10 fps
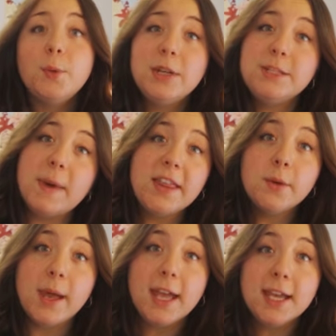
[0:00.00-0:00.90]
which, by
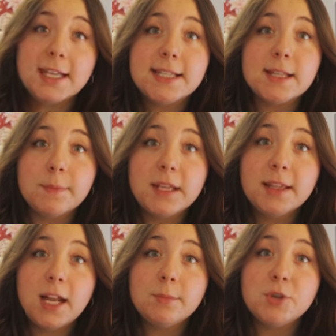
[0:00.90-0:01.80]
the way, is something
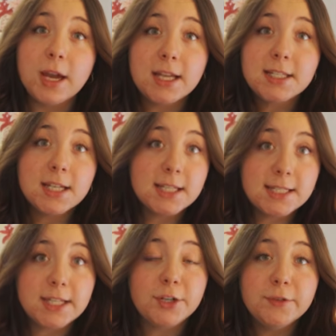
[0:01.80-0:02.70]
that I'm trying to
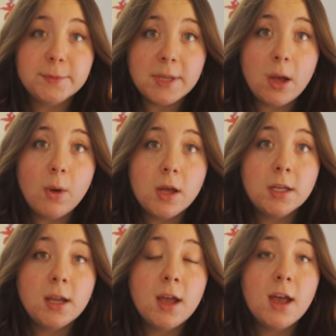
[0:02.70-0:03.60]
consider from now
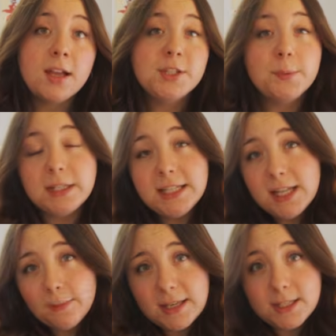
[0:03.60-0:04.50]
on to really
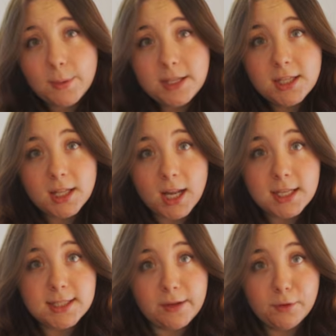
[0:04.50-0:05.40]
take my sewing to the
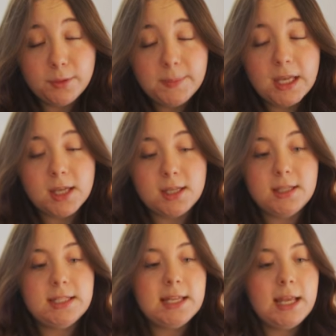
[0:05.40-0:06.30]
next level,
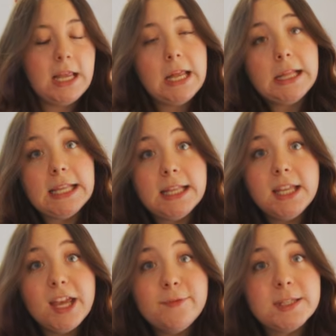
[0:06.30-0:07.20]
because
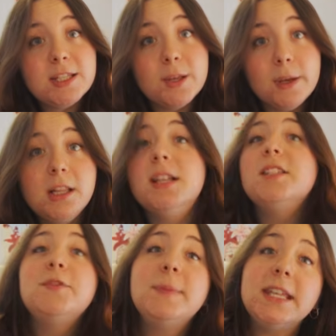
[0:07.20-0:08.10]
lately I've been sewing
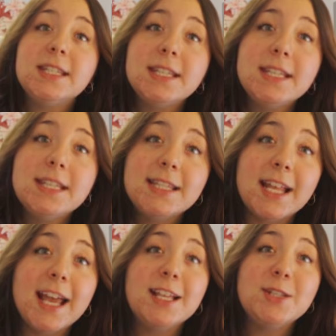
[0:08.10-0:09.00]
lots of pieces
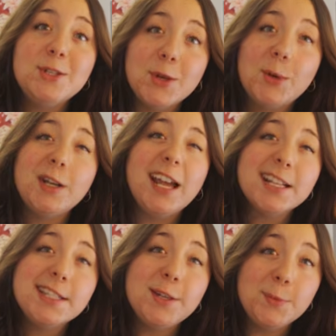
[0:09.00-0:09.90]
that I don't
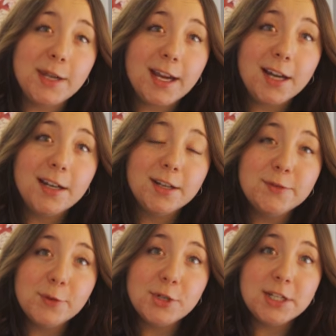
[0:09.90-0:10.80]
actually wear,
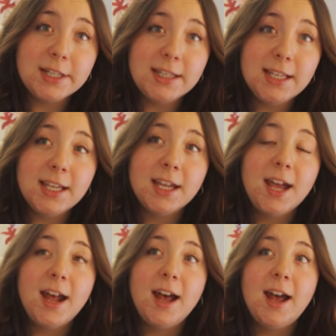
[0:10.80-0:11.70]
unfortunately,
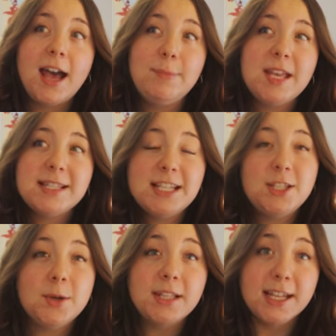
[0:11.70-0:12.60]
because I
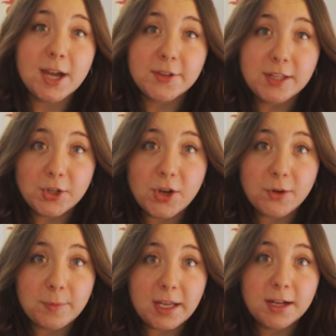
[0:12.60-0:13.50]
don't like how they look
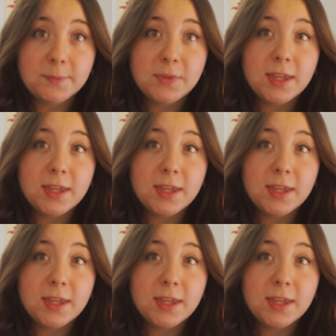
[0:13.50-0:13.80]
on me.